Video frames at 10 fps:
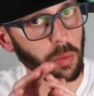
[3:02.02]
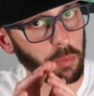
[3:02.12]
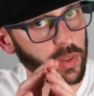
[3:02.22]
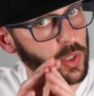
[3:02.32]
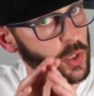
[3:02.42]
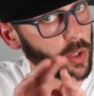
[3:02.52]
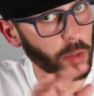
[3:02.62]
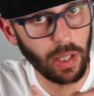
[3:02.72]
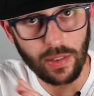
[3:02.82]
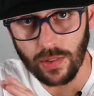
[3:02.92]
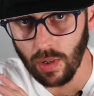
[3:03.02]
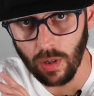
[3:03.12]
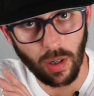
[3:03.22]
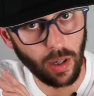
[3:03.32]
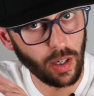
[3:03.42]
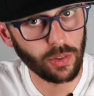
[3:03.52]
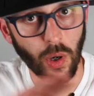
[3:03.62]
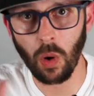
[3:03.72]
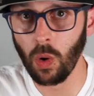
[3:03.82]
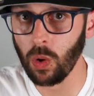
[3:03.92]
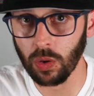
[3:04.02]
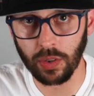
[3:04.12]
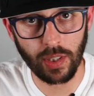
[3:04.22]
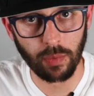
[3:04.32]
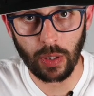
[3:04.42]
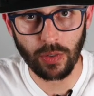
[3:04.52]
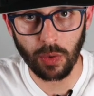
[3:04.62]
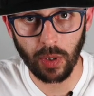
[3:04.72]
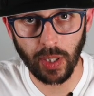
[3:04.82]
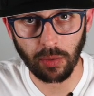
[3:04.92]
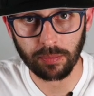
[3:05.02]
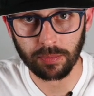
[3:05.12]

But the shoulder buttons are a totally different story.